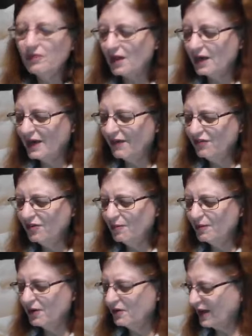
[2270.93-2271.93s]
Lavender
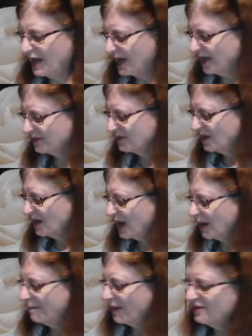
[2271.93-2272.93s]
moon has
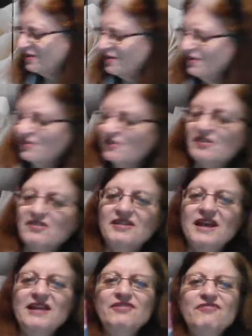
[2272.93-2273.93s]
abundance is a
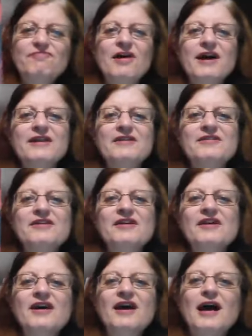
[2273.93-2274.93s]
state of mind.
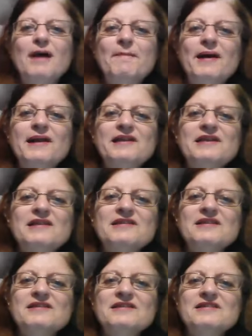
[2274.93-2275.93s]
Abundance
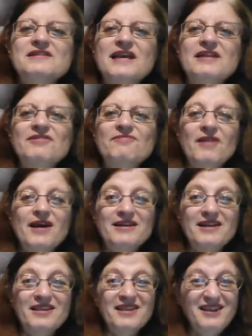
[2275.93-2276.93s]
is a state of
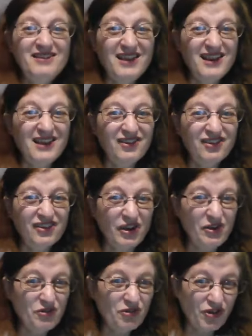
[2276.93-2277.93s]
mind. This is
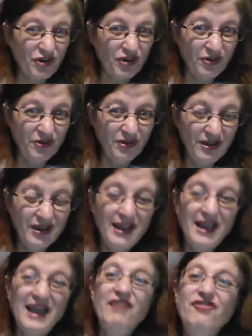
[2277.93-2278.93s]
so true.
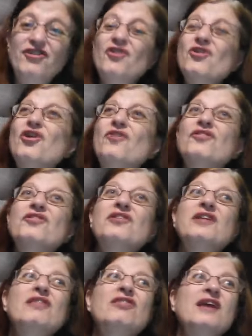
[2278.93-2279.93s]
If you're
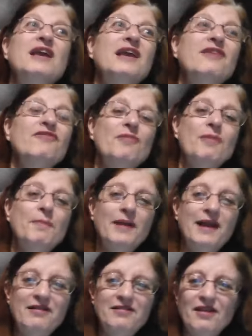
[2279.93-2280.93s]
constantly thinking from a
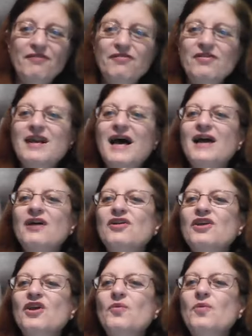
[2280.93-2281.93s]
place of lack,
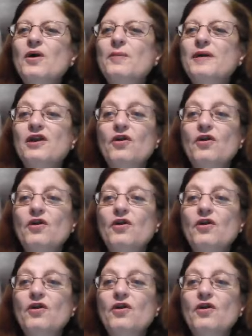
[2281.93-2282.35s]
you will be.